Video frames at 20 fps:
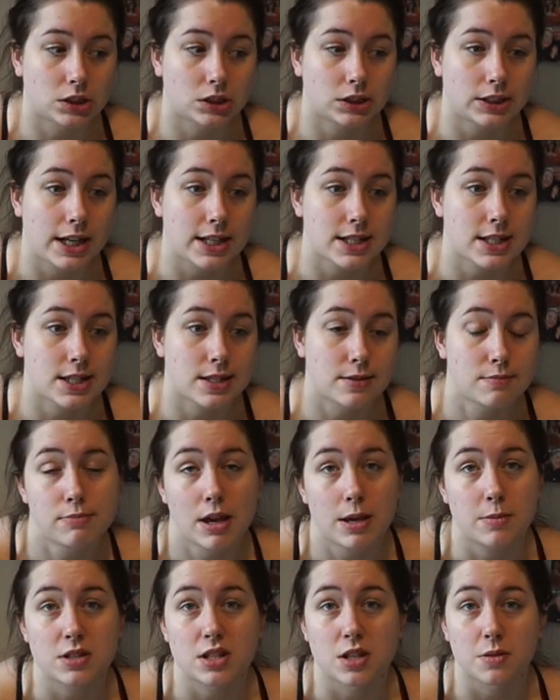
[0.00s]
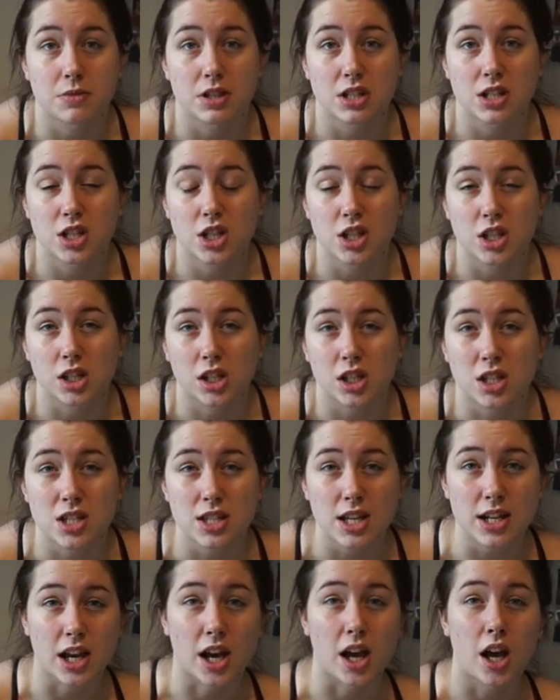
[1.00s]
That's maybe something to
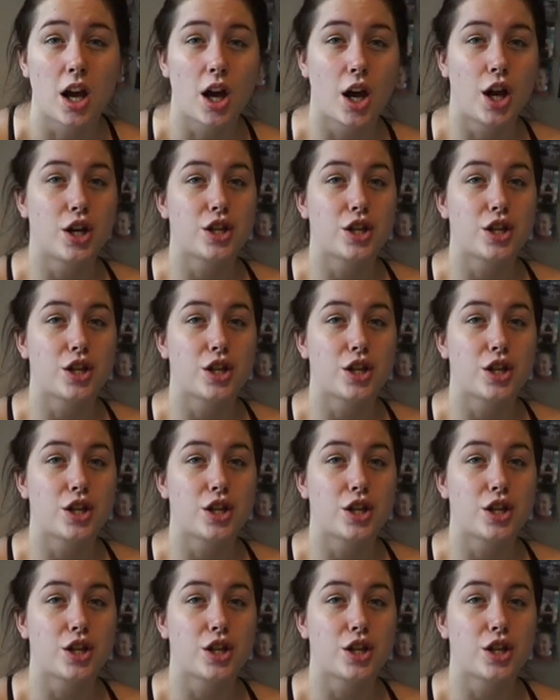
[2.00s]
consider.